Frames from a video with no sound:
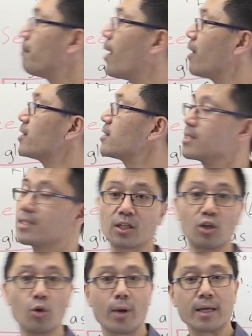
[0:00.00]
by this is the
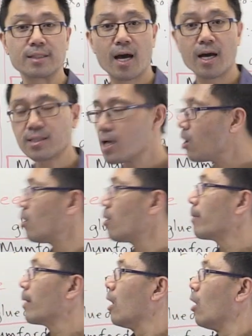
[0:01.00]
gluing data?
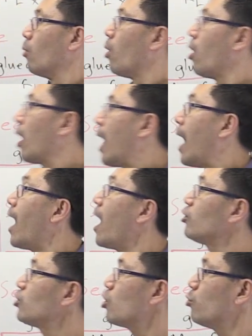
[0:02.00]
Well,
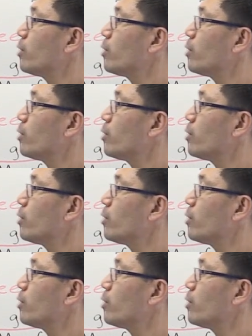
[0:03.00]
how do you